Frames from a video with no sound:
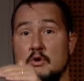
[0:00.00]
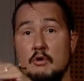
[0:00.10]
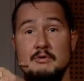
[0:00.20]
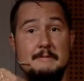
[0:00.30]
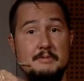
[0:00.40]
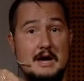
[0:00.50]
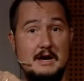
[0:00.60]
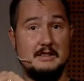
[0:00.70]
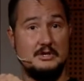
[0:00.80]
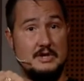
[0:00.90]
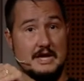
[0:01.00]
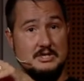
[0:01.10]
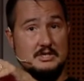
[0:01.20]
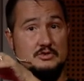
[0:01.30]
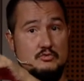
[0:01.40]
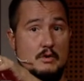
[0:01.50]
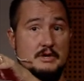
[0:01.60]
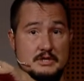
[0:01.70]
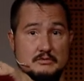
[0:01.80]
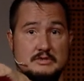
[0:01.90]
own API that you actually do want
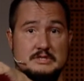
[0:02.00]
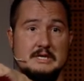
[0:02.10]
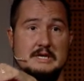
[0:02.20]
to use